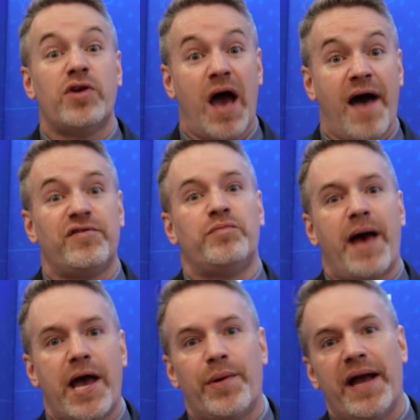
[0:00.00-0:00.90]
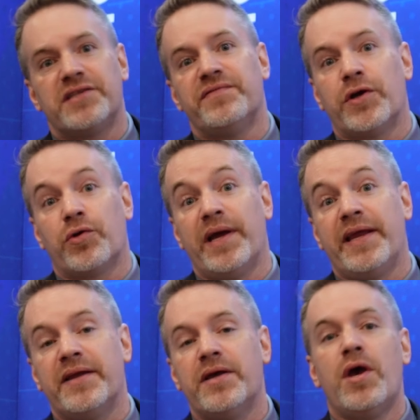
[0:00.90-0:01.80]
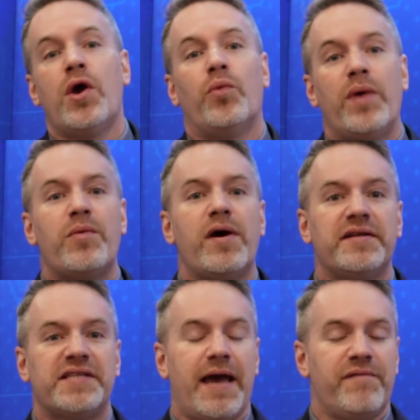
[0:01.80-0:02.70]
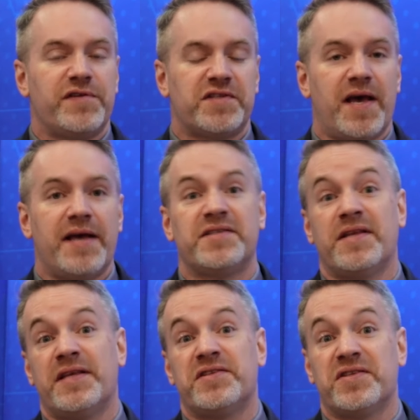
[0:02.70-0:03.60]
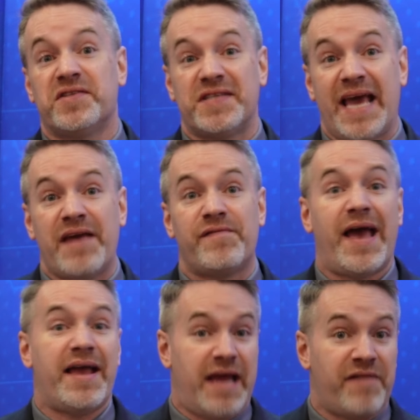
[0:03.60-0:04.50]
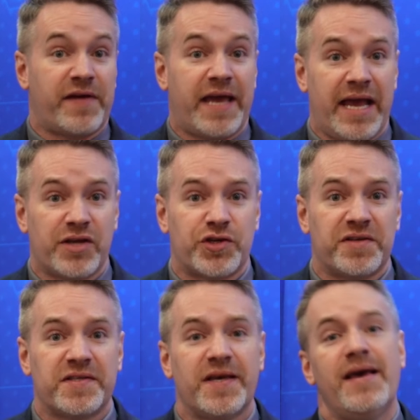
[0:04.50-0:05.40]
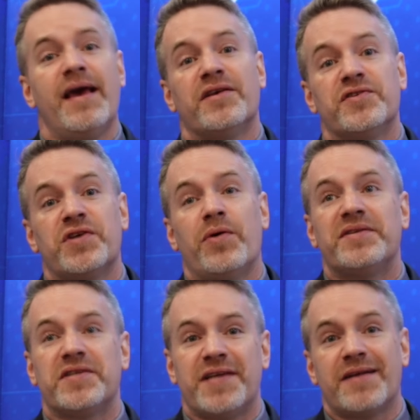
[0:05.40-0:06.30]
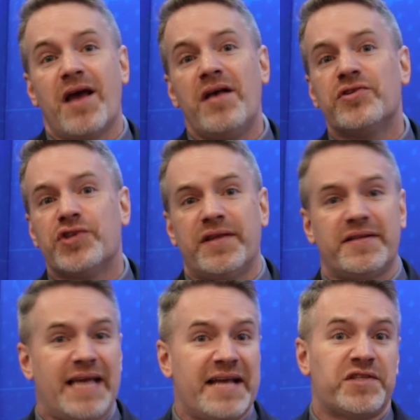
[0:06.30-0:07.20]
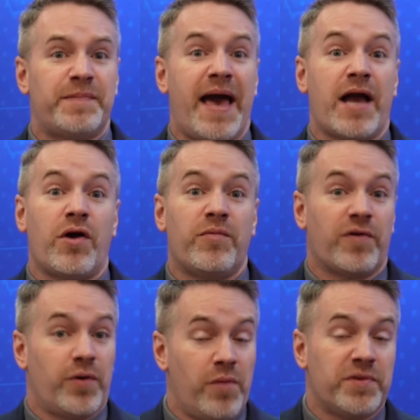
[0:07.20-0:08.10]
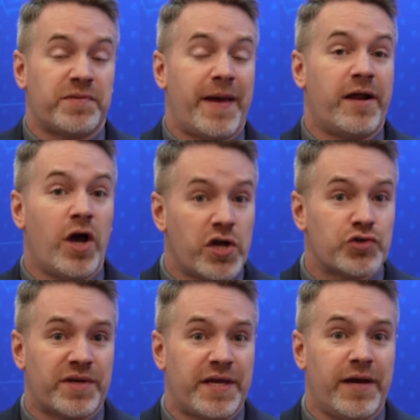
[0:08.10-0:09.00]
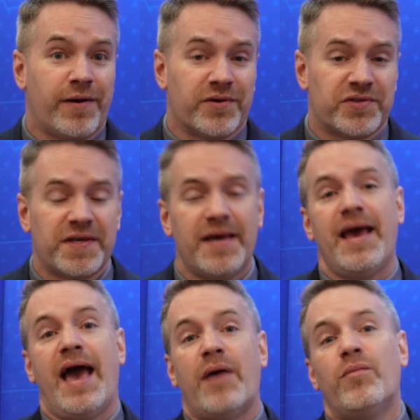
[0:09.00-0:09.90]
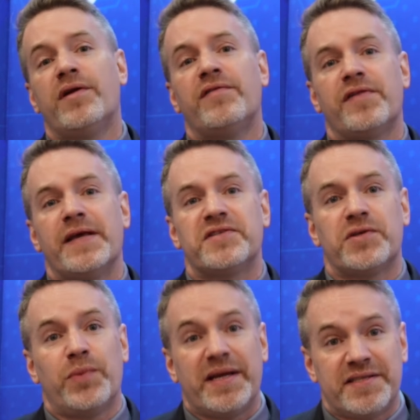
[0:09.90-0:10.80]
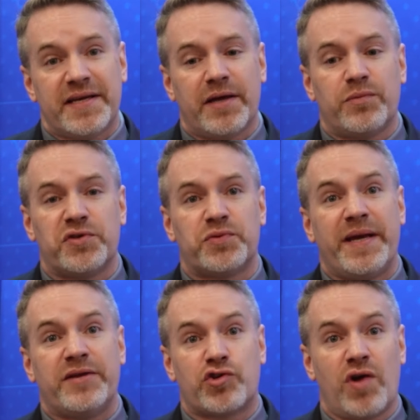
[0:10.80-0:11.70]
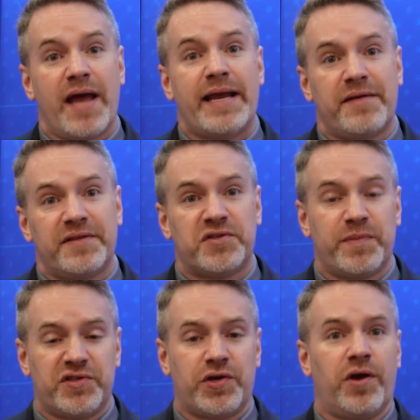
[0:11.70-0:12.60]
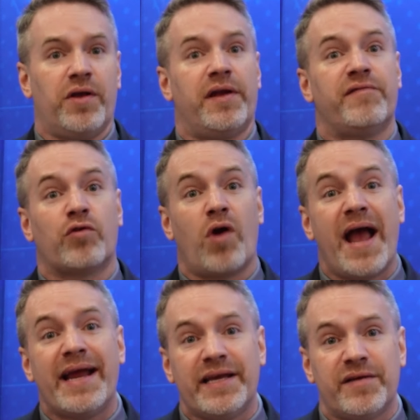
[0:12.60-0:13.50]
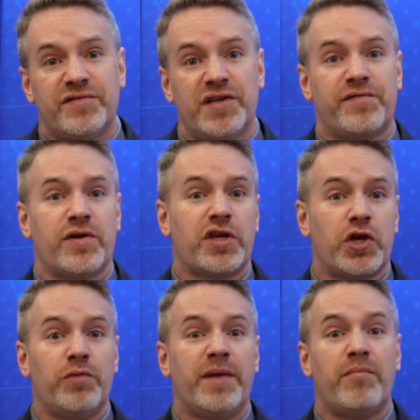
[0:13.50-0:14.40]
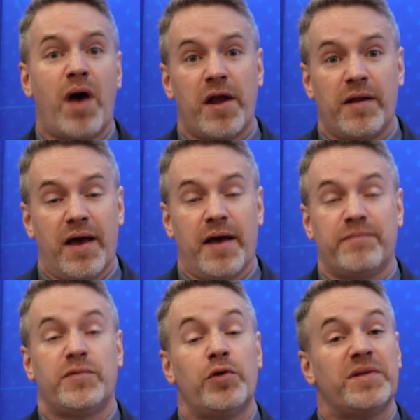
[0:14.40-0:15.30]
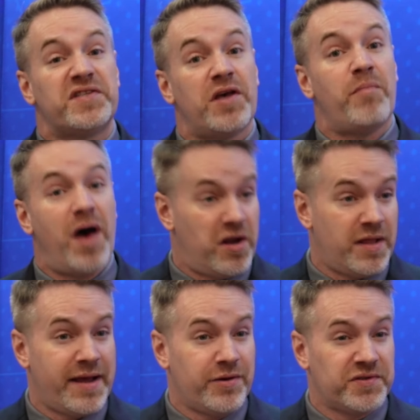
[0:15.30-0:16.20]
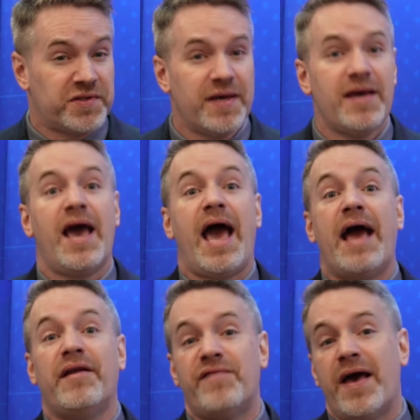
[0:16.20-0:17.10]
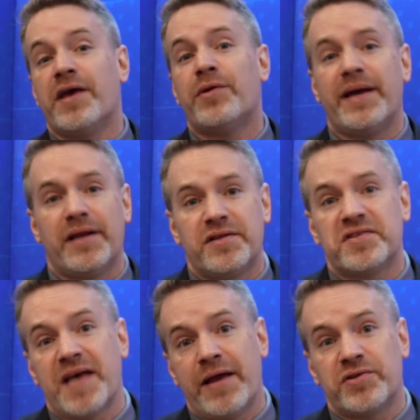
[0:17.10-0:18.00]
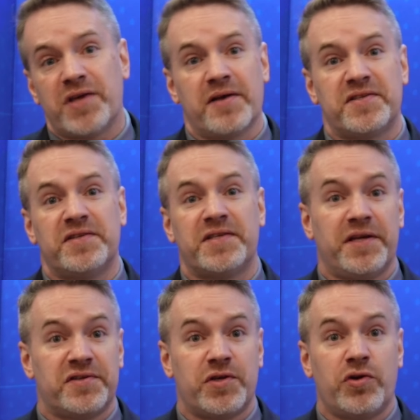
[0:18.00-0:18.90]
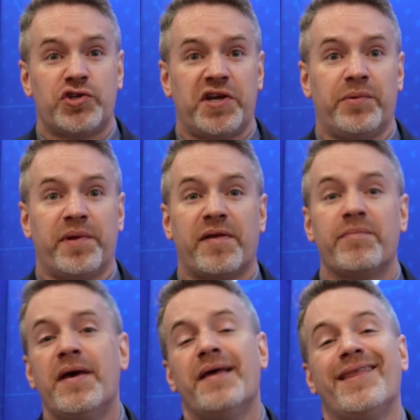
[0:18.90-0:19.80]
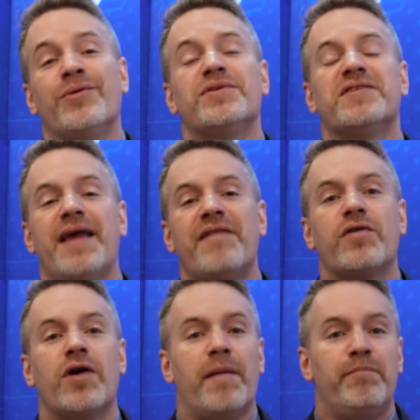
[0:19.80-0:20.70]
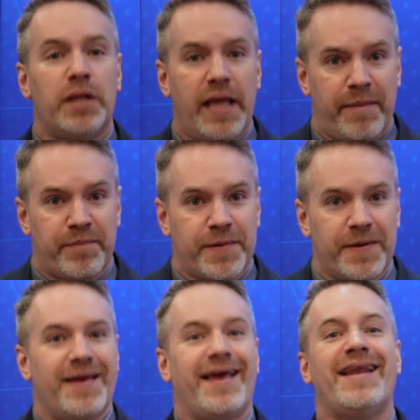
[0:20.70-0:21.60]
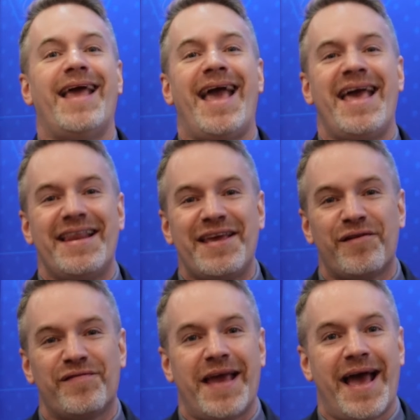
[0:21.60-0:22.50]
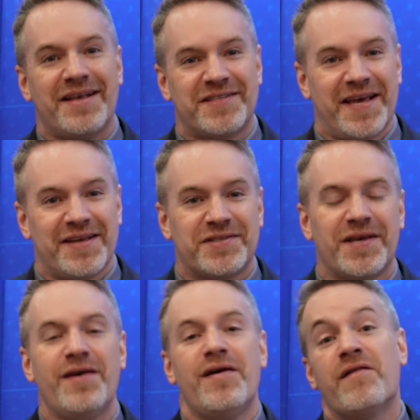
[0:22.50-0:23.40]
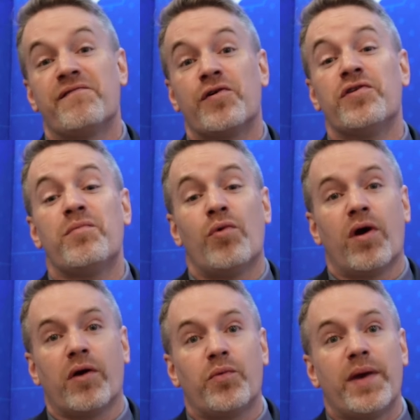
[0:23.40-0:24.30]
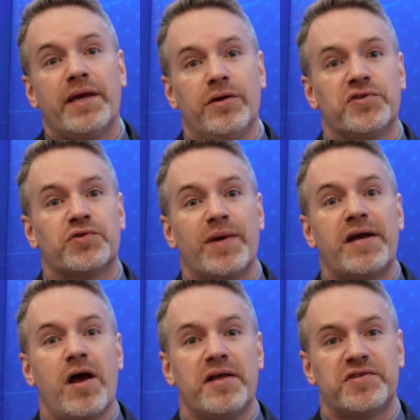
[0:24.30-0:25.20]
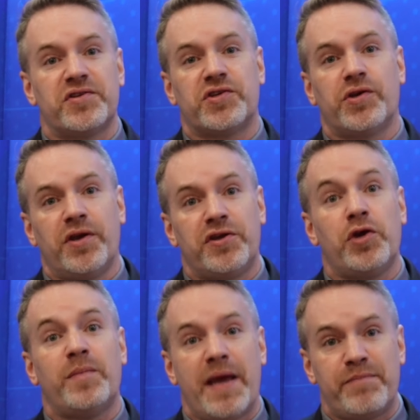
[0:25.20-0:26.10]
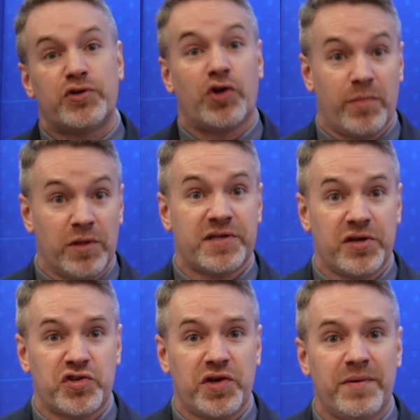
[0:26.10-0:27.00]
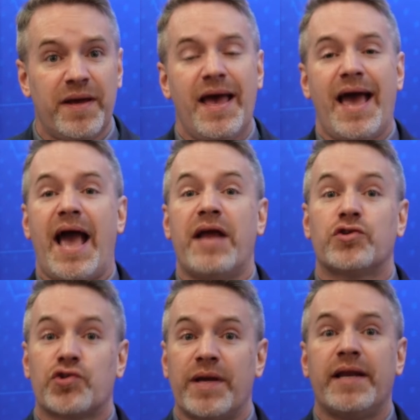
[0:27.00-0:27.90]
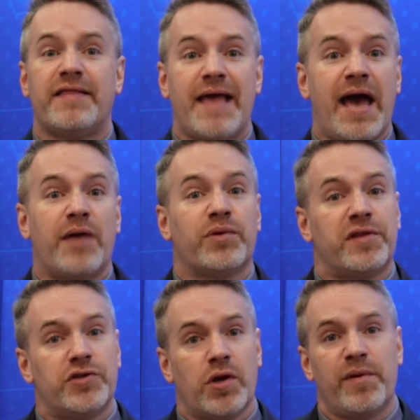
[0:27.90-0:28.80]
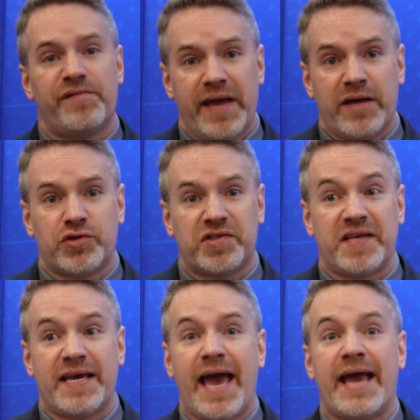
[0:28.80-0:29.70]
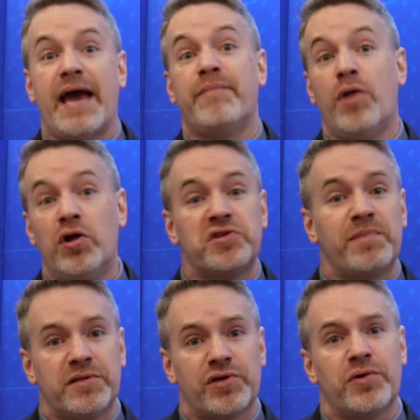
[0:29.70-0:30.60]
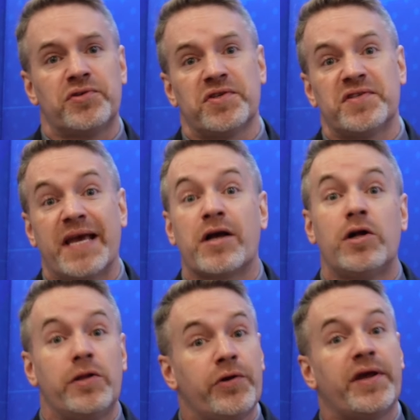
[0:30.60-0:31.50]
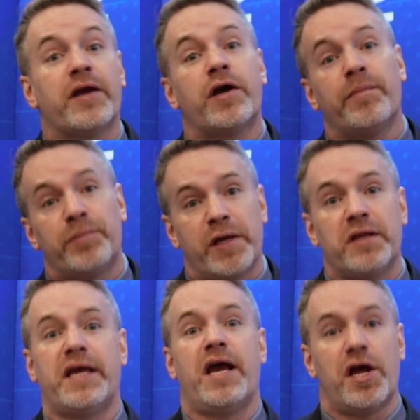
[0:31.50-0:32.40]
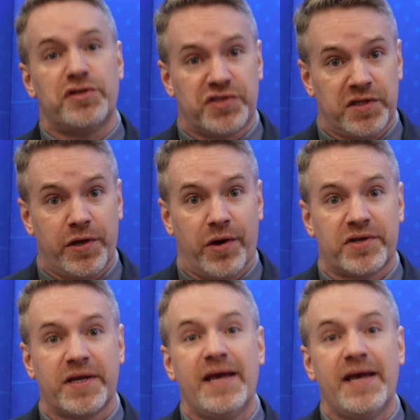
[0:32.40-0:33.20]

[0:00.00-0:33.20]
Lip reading: novel bioactive ingredient, we wanted to emphasize that this is safe and efficacious. So it's a technology that dates back over almost about 100 years. And one of the things that we did was we tried out this material on a variety of different human cell monolayers and evaluated the cytotoxicity associated with them. There was never a blip in any of the assays. Furthermore, we used reconstituted human epidermal tissue and treated that with the dermaphage CA at multiple doses, including completely undiluted.